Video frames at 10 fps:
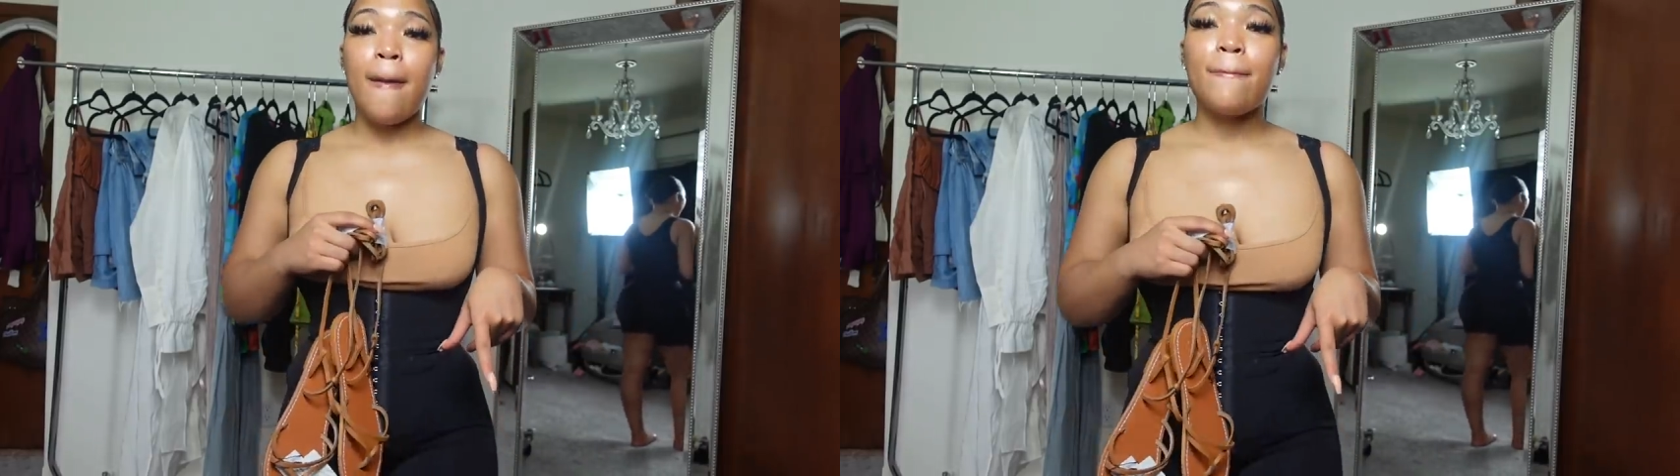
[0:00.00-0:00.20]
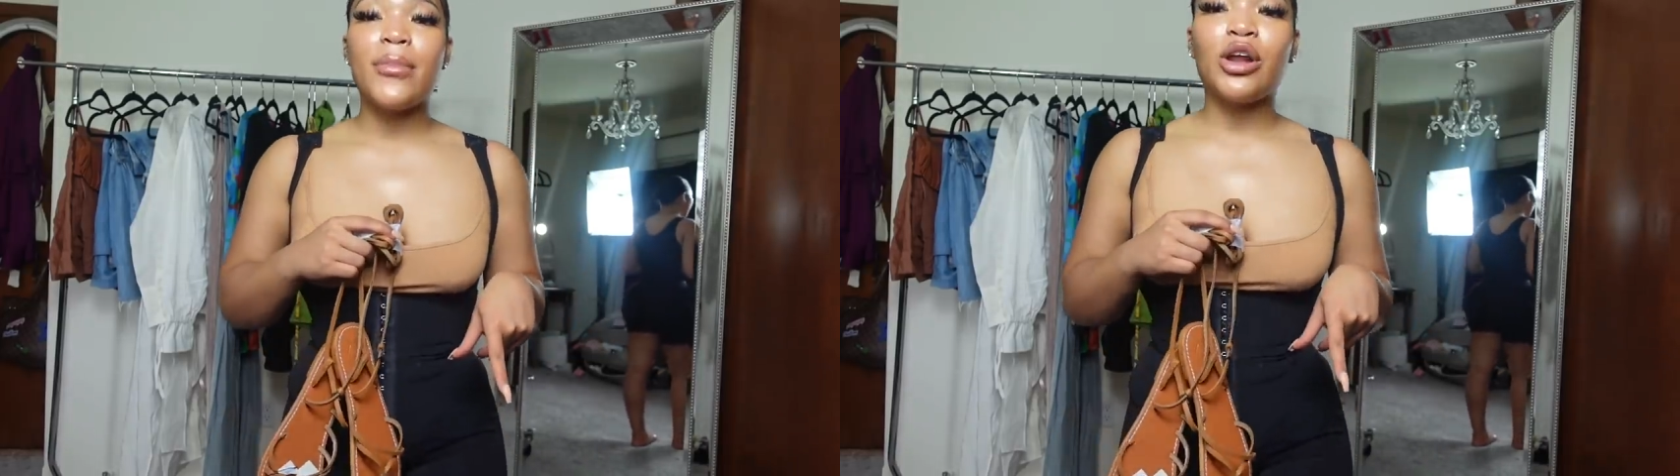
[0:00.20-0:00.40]

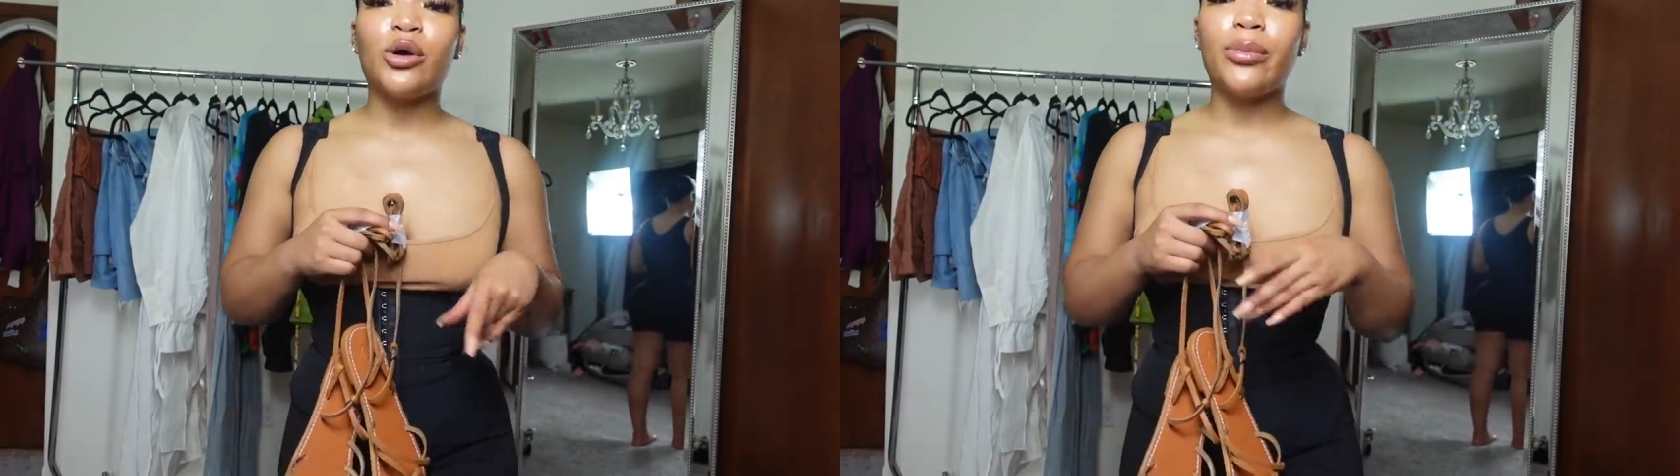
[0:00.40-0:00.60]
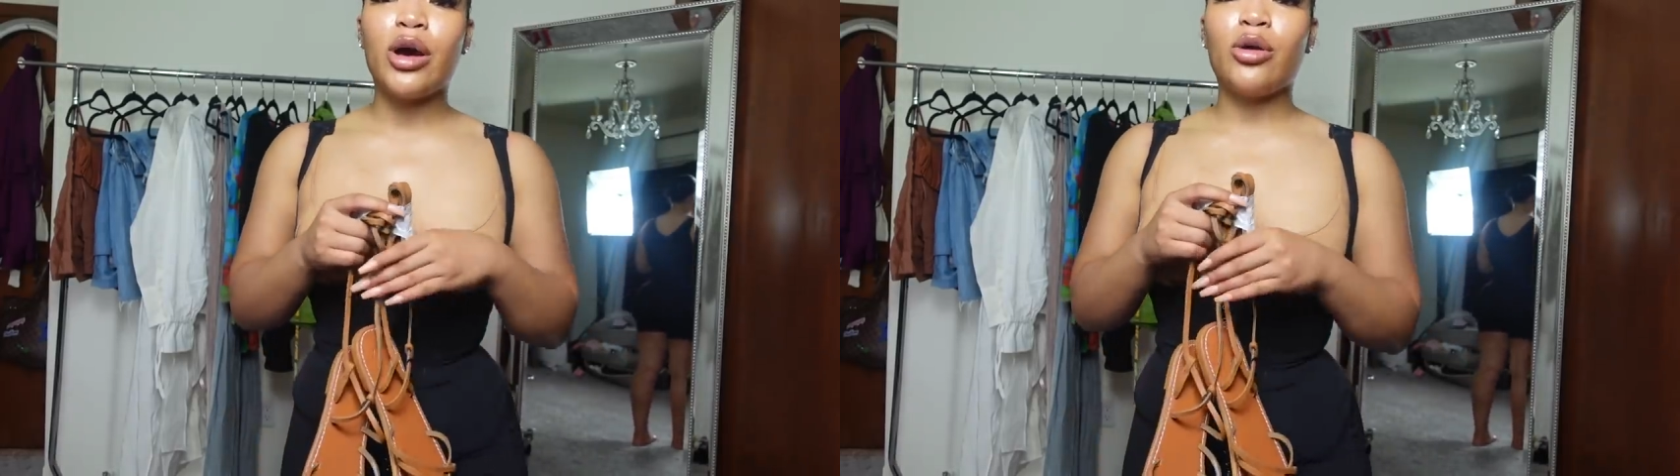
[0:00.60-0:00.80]

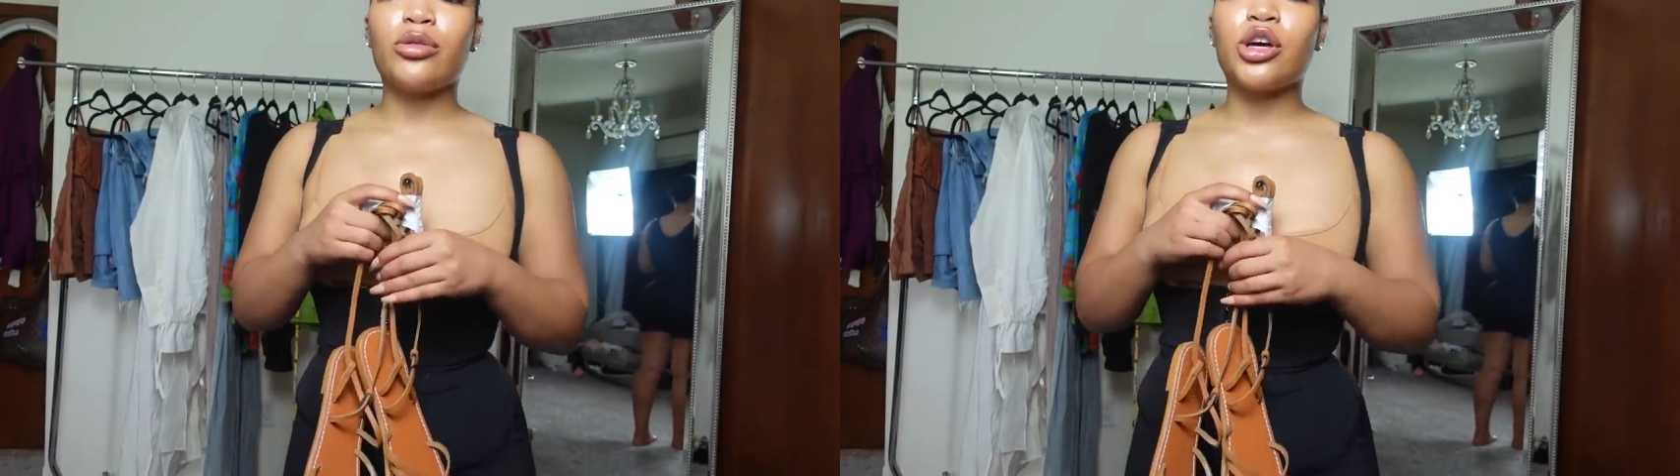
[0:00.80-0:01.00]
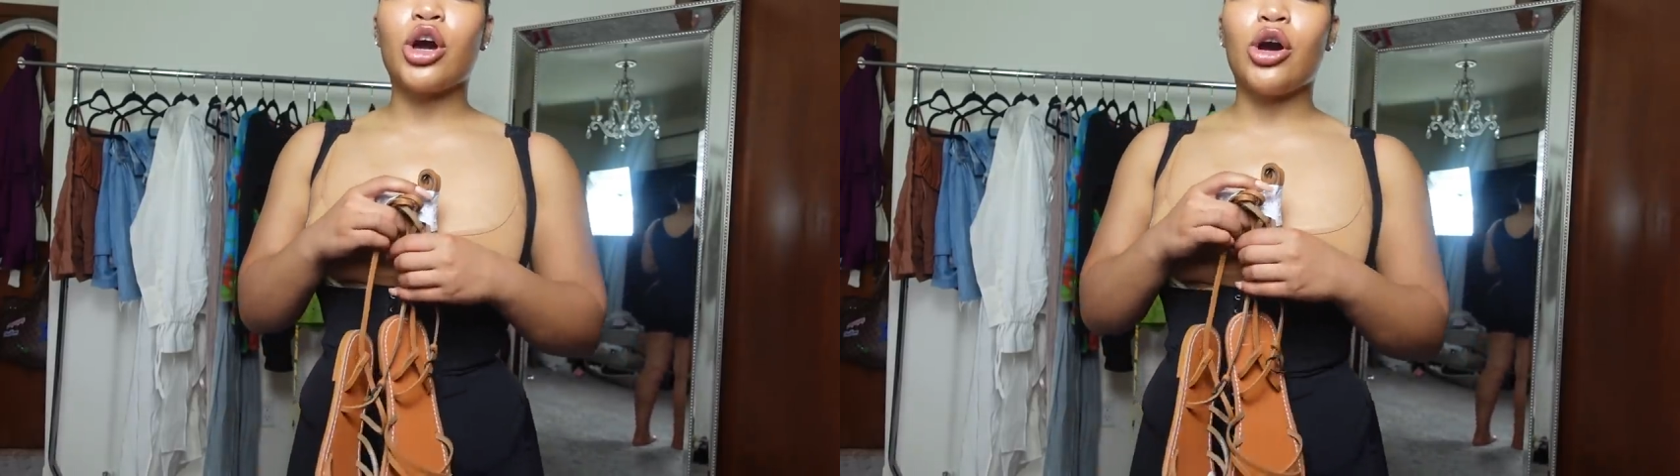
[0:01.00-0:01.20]
metal
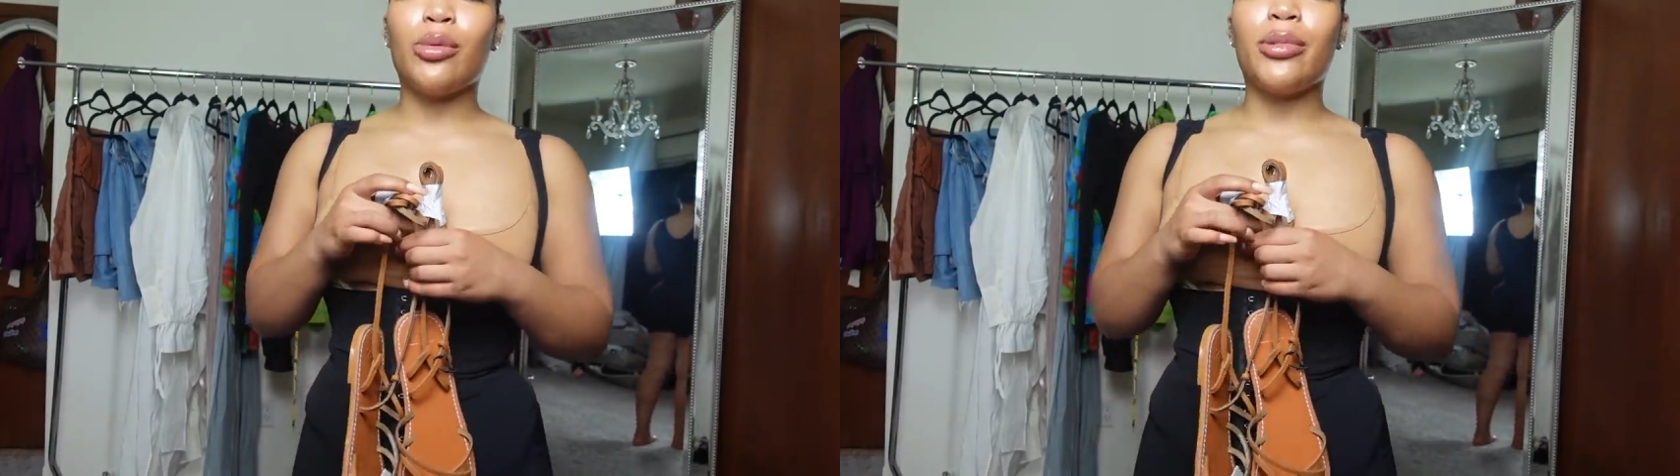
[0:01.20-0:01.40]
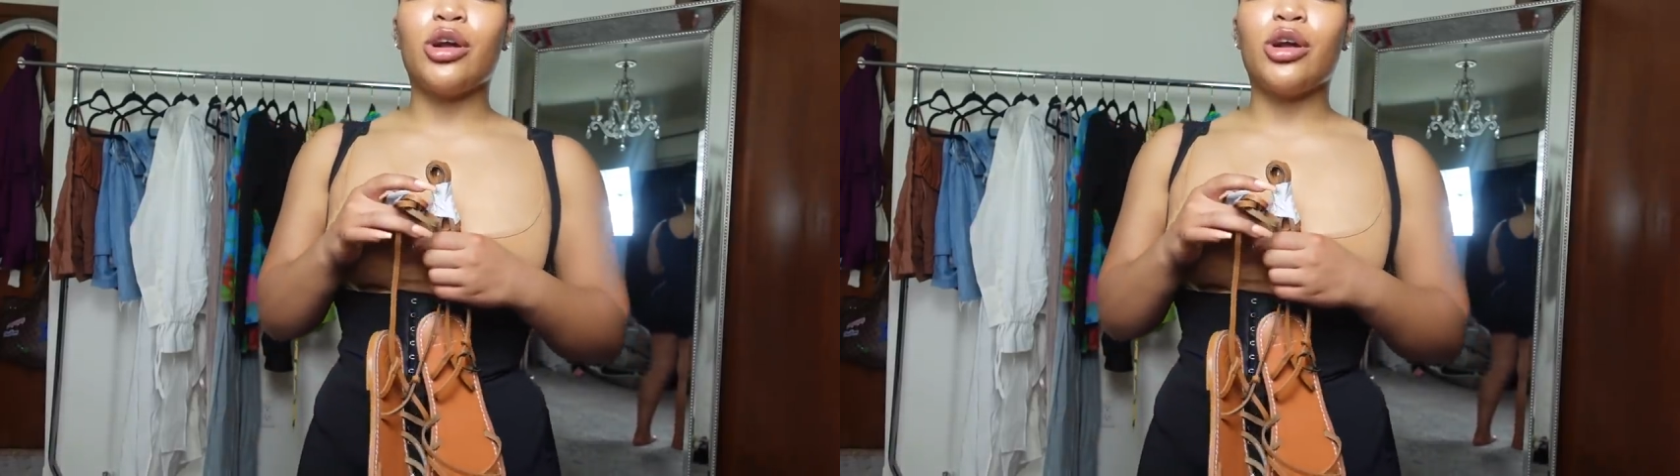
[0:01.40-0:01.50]
belt, the gold